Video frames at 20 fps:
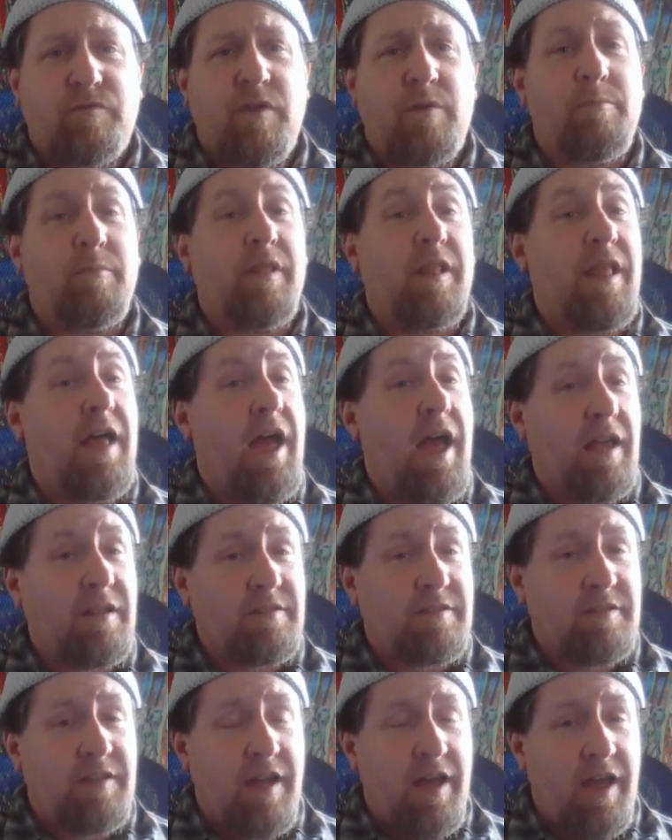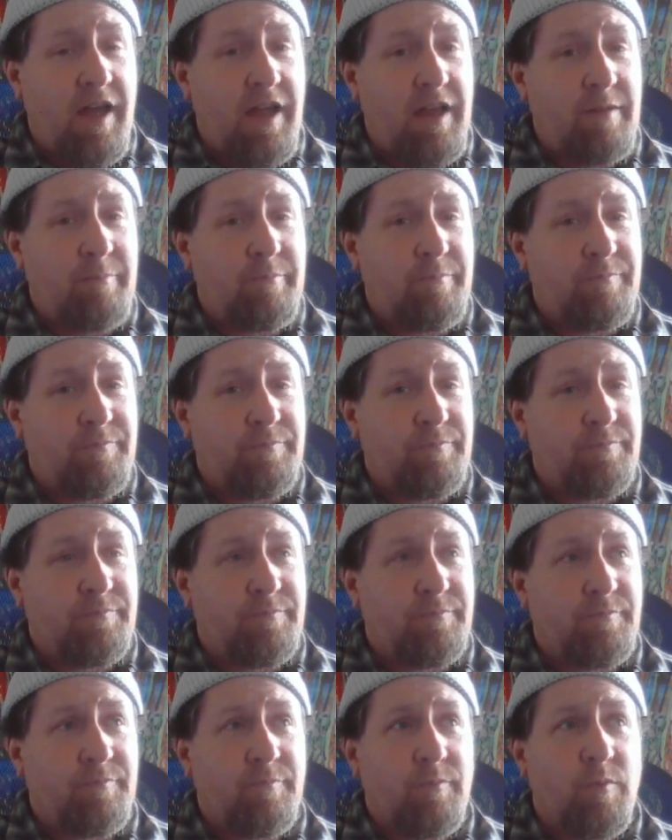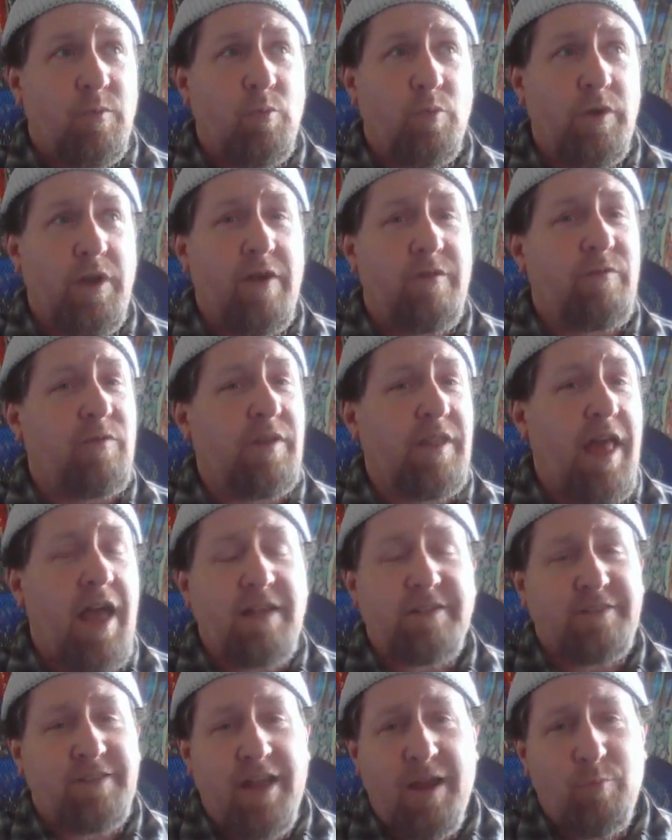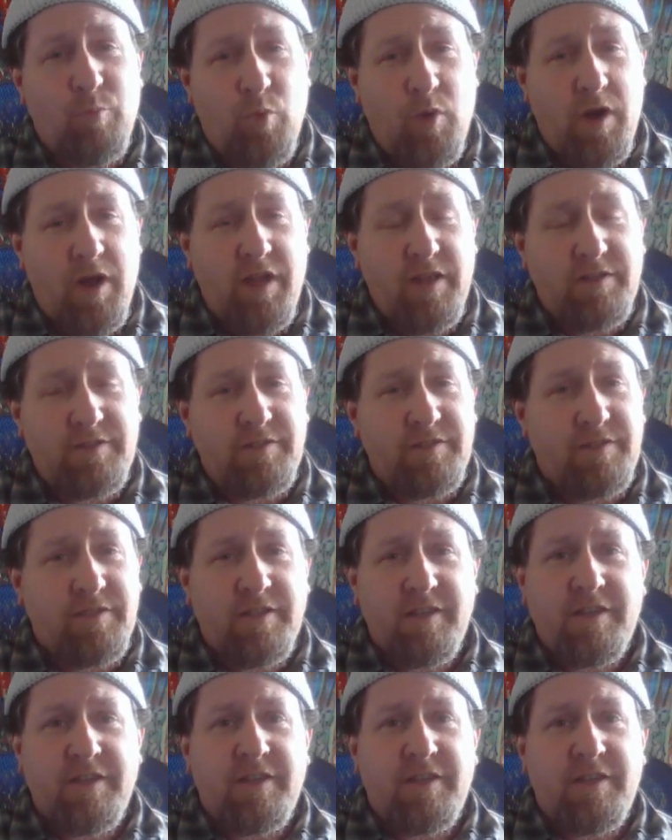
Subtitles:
from last time, whenever last time was,